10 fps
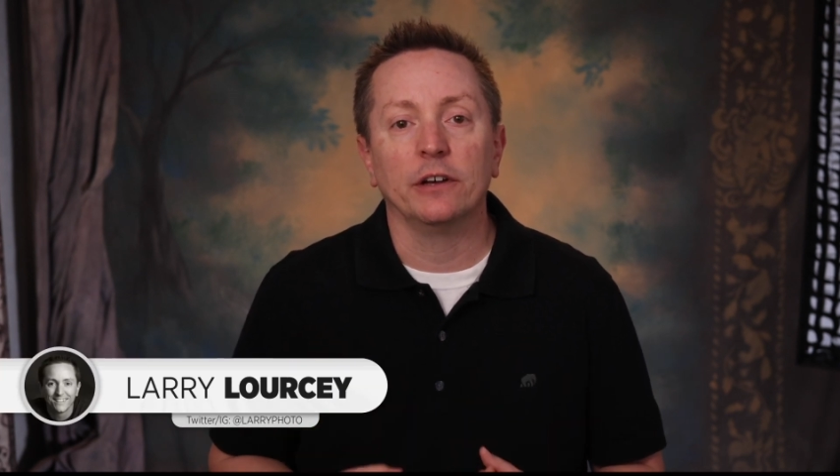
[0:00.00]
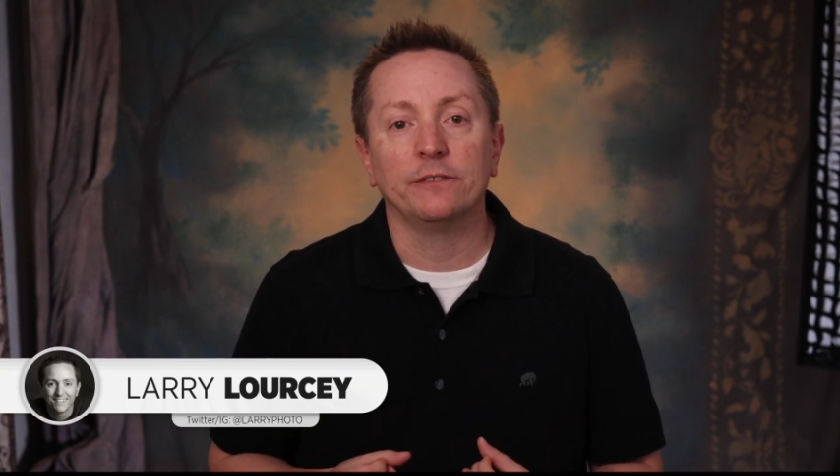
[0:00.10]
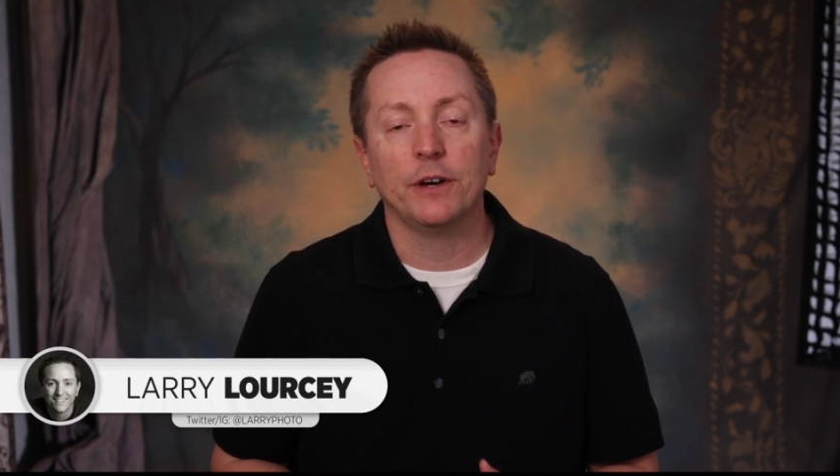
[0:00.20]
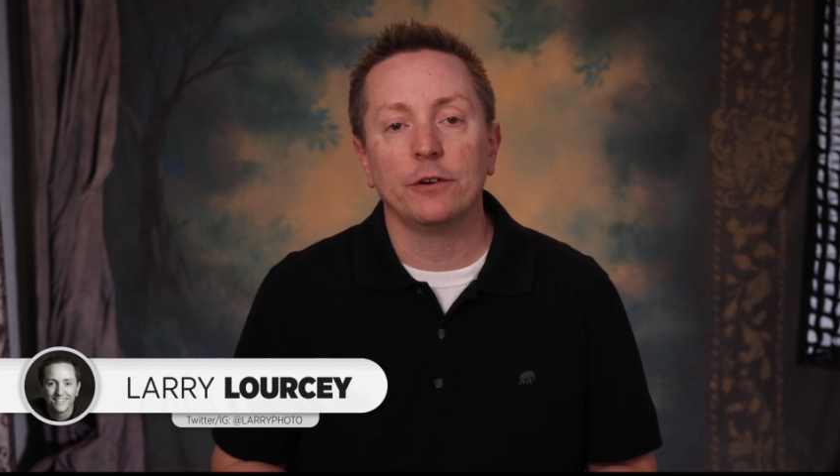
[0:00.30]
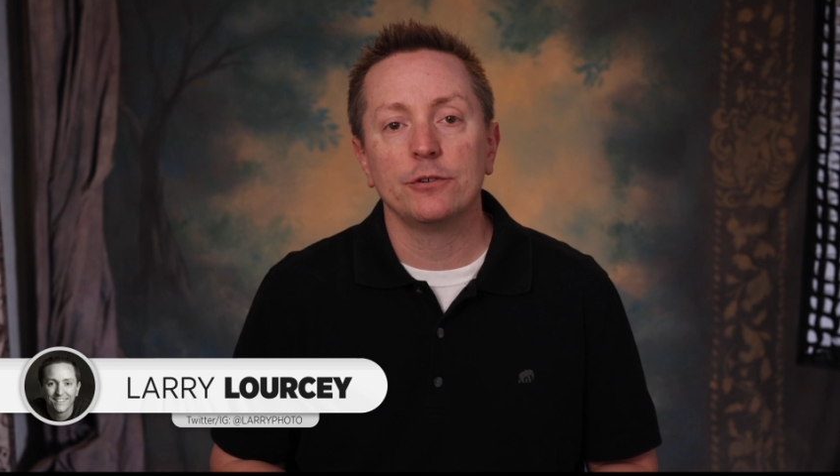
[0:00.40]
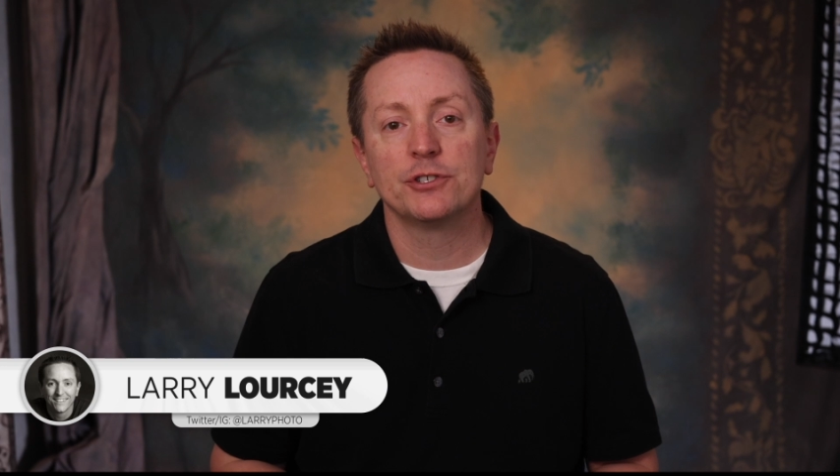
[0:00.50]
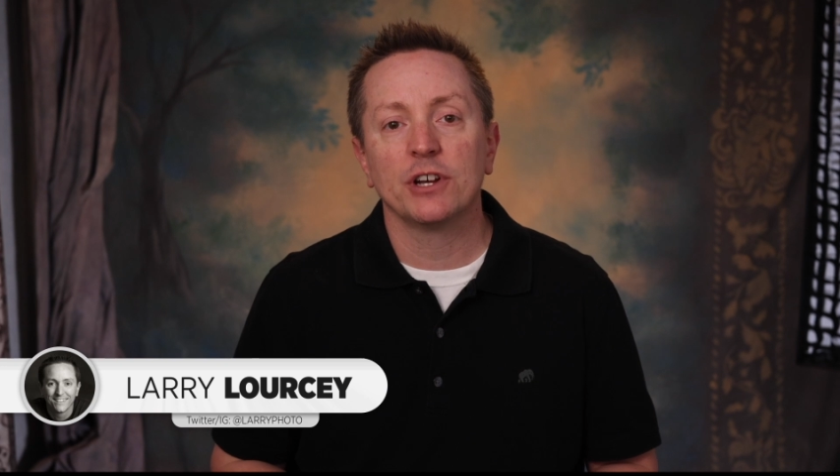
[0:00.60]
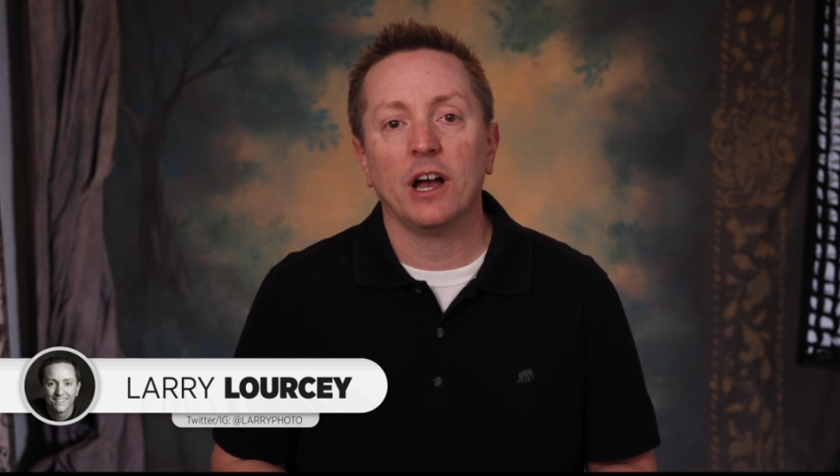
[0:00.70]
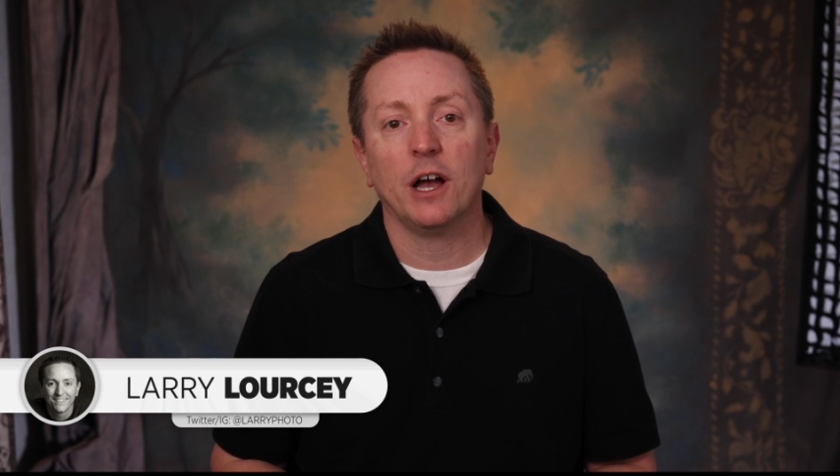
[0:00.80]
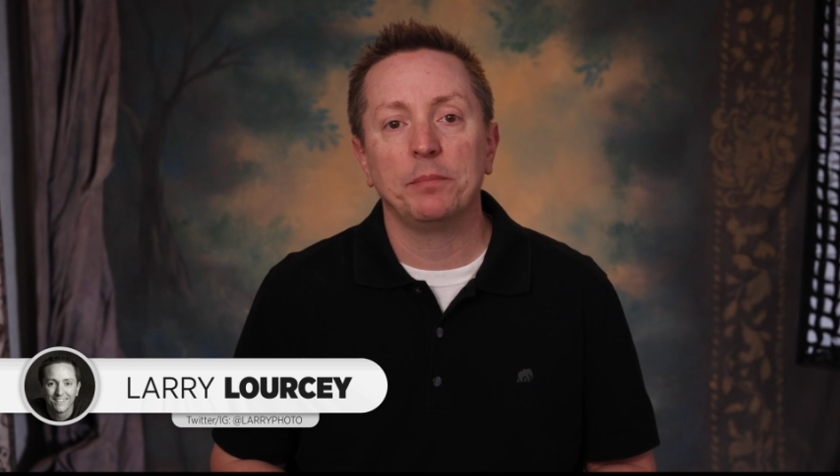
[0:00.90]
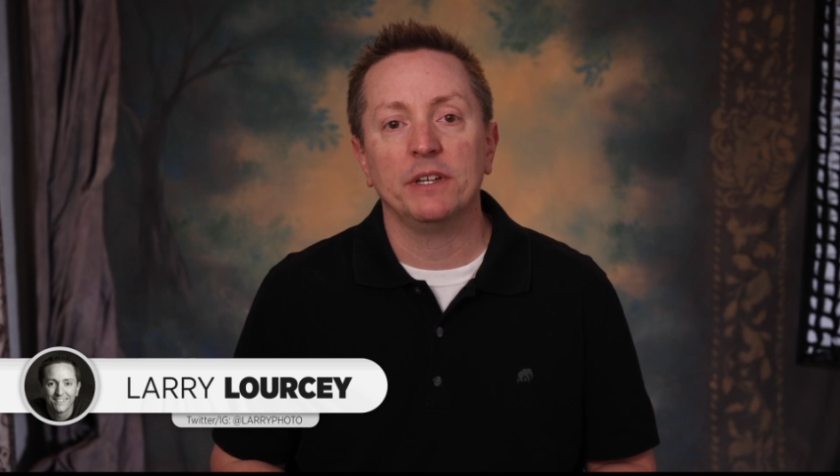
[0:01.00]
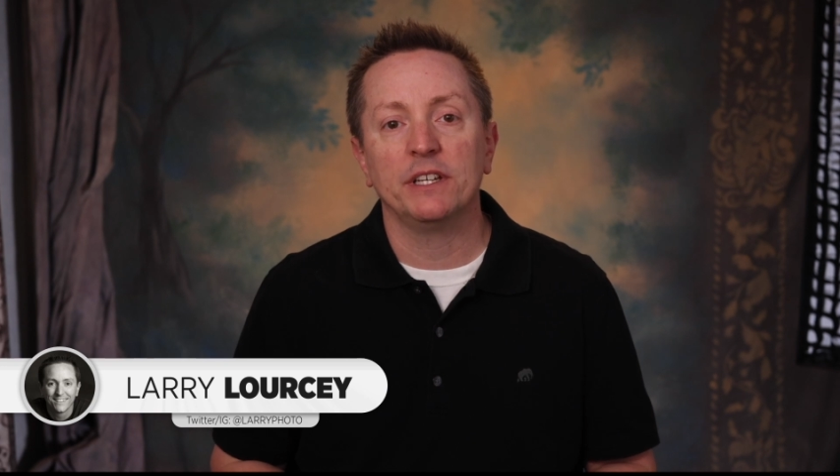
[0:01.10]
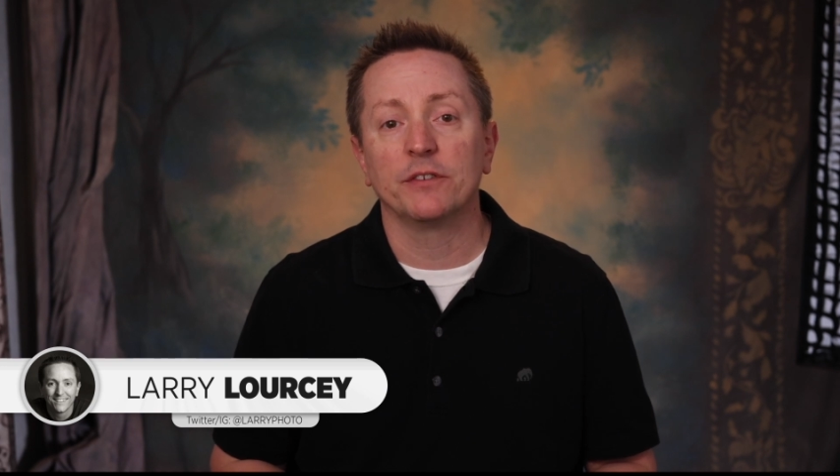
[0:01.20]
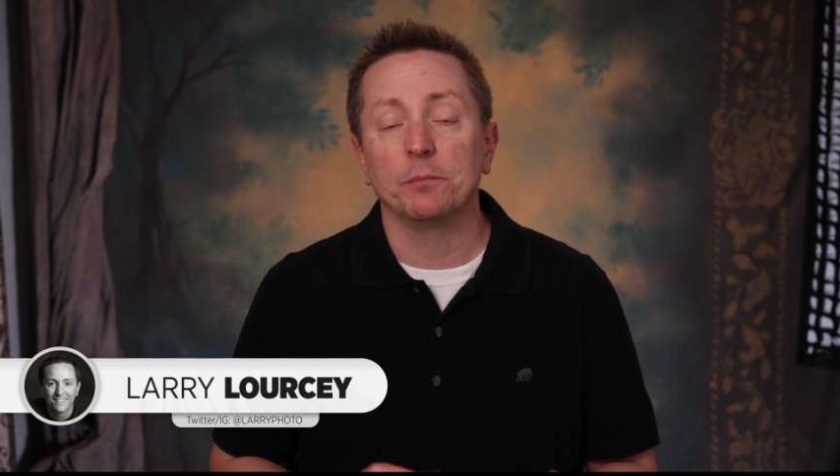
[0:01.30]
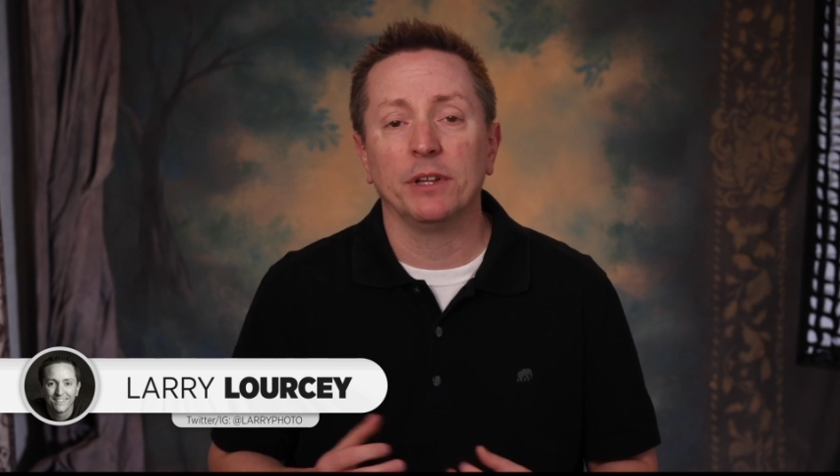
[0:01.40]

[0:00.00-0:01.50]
on Photoshop and different